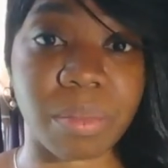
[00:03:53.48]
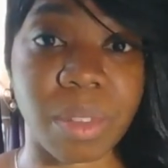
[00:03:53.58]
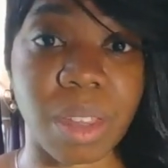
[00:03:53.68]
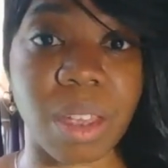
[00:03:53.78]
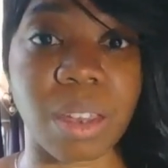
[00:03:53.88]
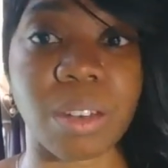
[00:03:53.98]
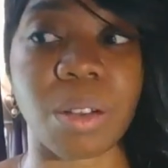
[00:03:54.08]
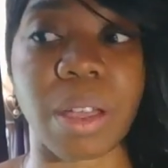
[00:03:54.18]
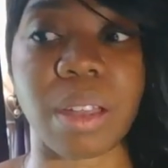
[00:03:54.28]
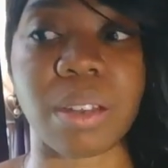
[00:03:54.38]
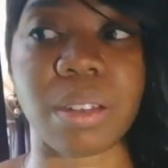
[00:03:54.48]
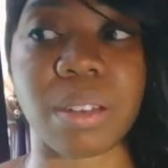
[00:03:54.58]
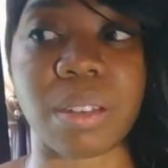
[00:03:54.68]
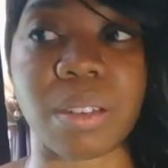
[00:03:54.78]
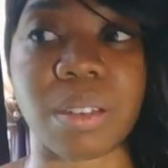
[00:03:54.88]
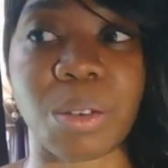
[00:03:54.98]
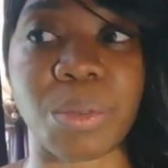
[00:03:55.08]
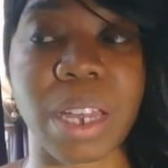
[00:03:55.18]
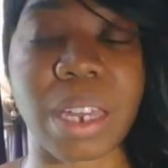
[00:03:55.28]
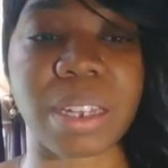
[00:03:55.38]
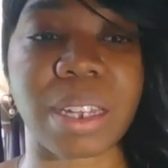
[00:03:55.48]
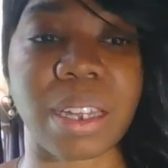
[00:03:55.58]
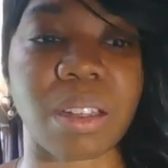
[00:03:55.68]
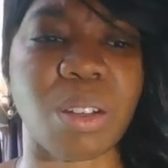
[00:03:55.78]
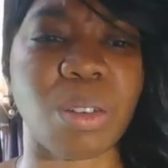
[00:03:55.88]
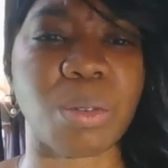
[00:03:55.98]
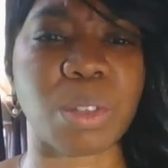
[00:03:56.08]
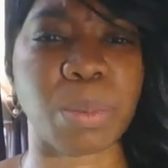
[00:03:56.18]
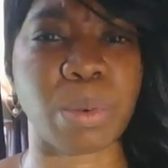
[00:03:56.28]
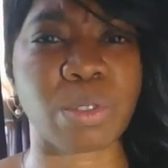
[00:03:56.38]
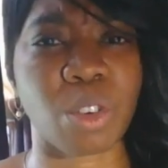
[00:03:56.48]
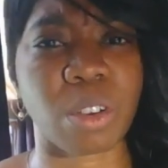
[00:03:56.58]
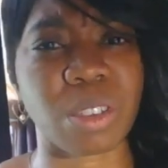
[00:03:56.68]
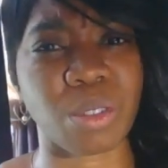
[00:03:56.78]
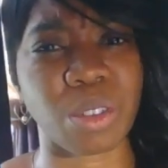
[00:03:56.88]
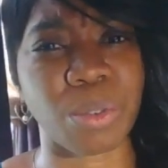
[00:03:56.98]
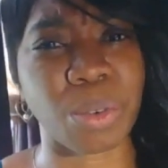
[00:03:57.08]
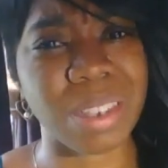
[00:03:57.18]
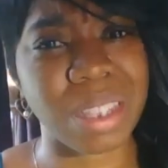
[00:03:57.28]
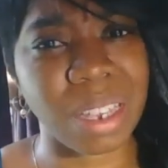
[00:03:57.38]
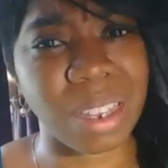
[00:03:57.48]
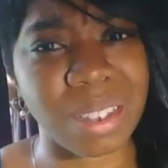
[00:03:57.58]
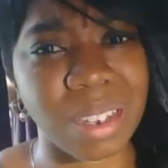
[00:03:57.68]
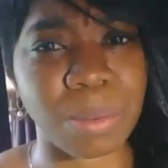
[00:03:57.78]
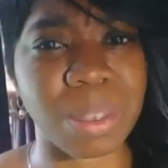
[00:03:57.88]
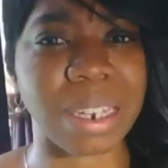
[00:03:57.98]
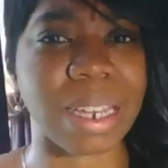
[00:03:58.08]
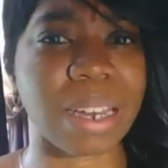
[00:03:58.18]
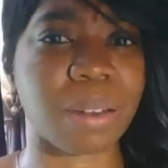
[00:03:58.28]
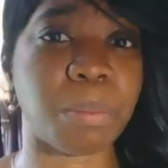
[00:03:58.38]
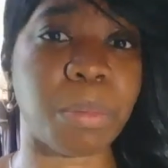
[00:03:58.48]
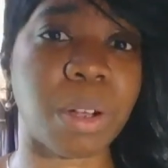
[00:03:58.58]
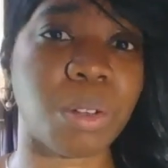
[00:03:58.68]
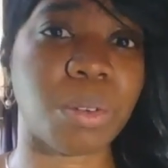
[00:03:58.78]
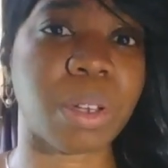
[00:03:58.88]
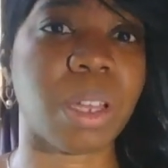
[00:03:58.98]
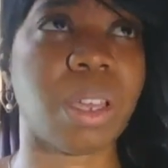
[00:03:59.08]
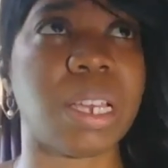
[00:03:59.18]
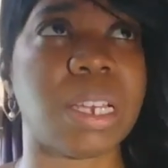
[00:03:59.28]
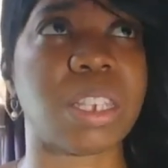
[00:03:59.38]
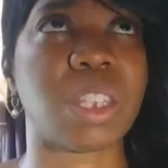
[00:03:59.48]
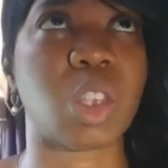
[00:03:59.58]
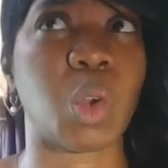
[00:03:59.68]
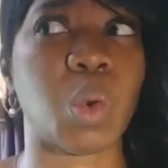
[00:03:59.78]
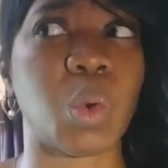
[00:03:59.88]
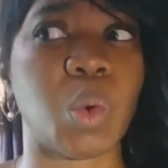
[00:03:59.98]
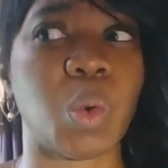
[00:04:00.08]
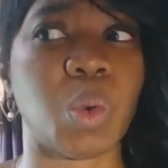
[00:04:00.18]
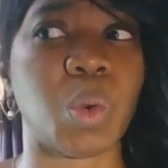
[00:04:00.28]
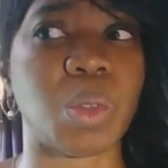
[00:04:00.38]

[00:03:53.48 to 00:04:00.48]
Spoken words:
And don't look at it like, oh, well, the postcard is 34 cents and I'm sending it out in bulk, so let's